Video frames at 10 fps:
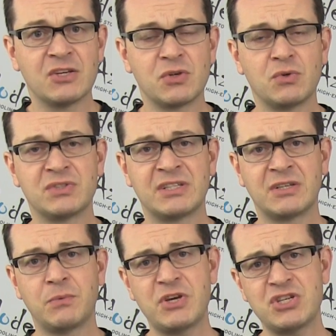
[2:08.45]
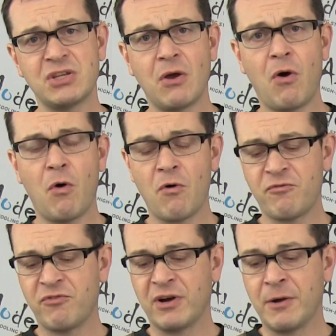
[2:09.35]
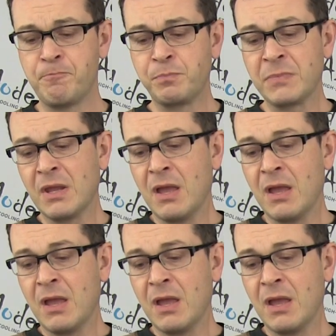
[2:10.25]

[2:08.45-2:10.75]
So the question of